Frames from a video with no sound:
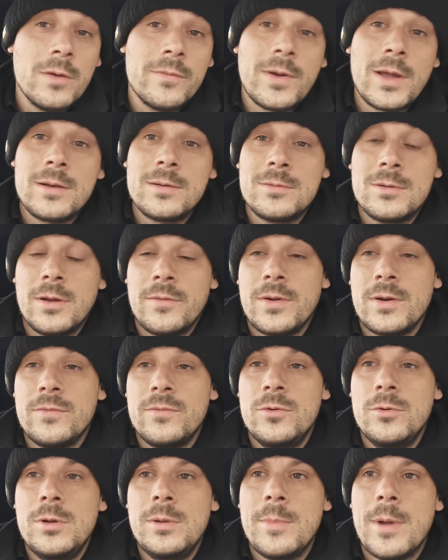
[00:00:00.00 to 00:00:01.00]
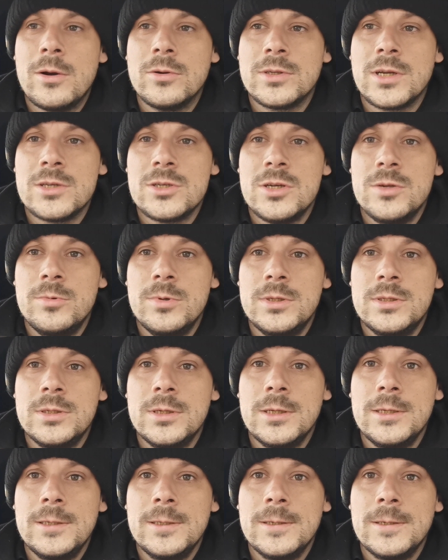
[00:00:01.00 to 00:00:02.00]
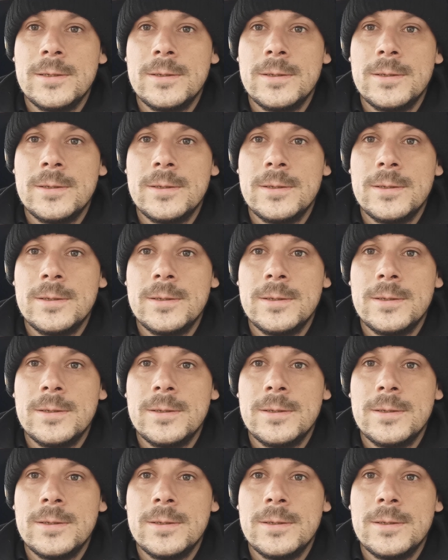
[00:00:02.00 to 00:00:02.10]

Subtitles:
I've had a few emails actually recently,